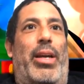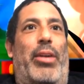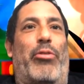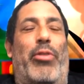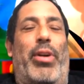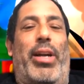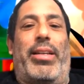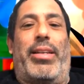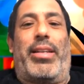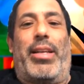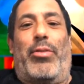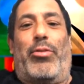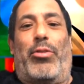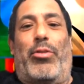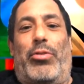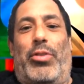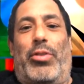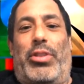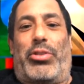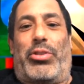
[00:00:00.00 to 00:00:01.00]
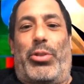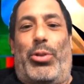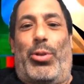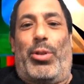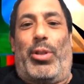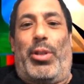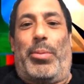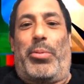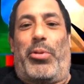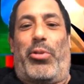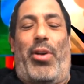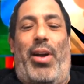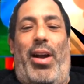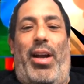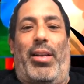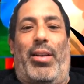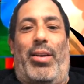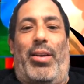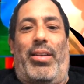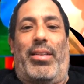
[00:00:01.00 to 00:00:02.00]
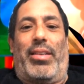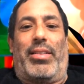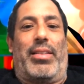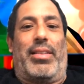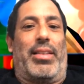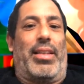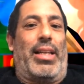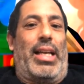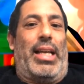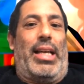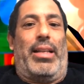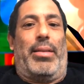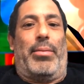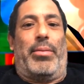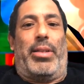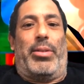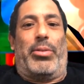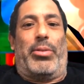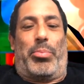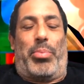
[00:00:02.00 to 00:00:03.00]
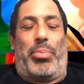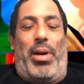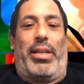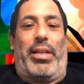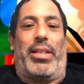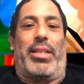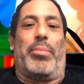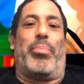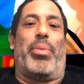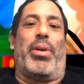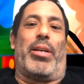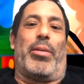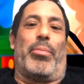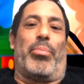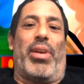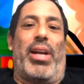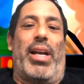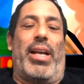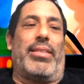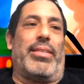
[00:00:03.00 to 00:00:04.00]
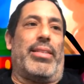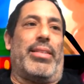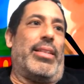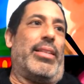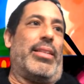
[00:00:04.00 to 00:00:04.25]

you had Red Devil, Rust-Oleum, Krylon, and these were probably the better brands.